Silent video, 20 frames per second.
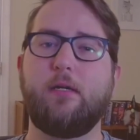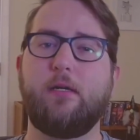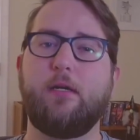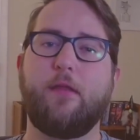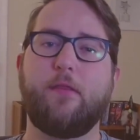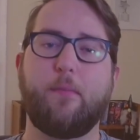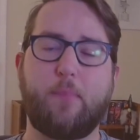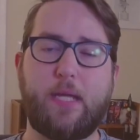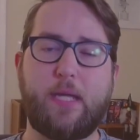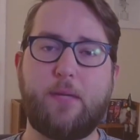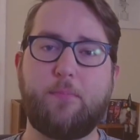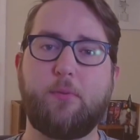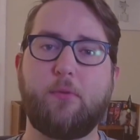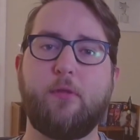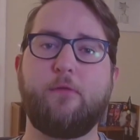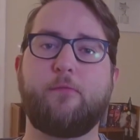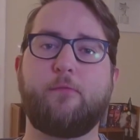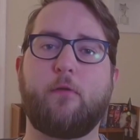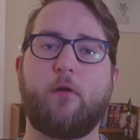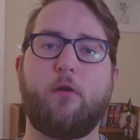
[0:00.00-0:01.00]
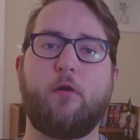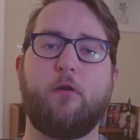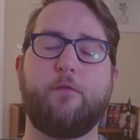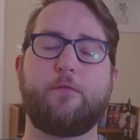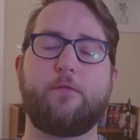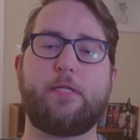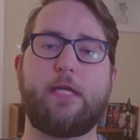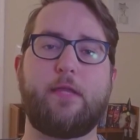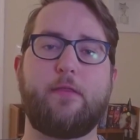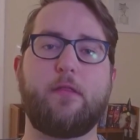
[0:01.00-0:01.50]
the people
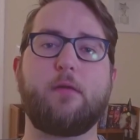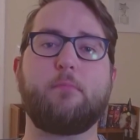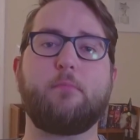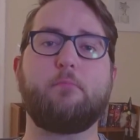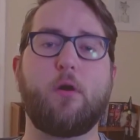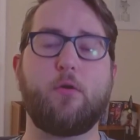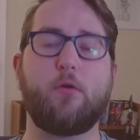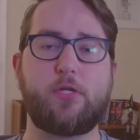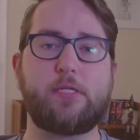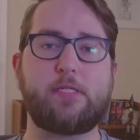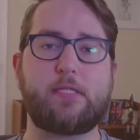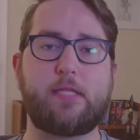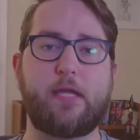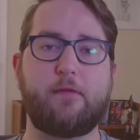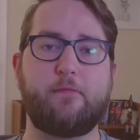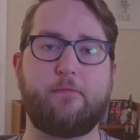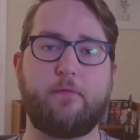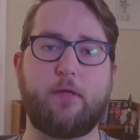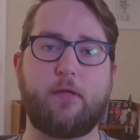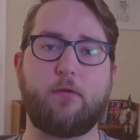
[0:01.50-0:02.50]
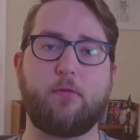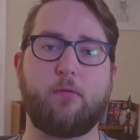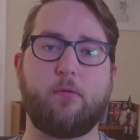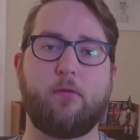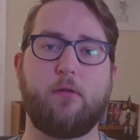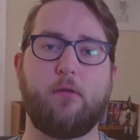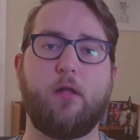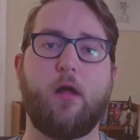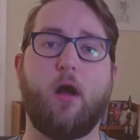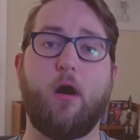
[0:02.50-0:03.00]
involved and the emotions they
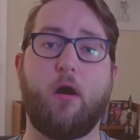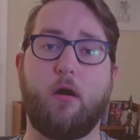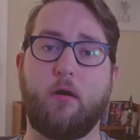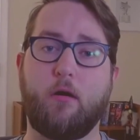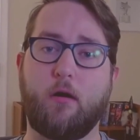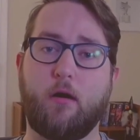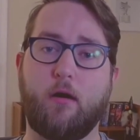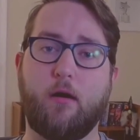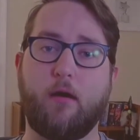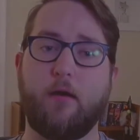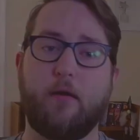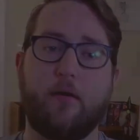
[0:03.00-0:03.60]
feel are.